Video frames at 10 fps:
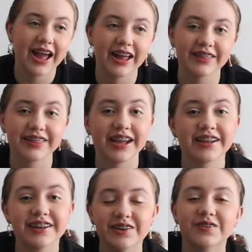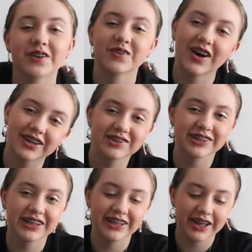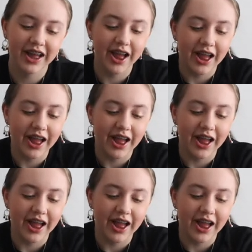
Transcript: And thank you for watching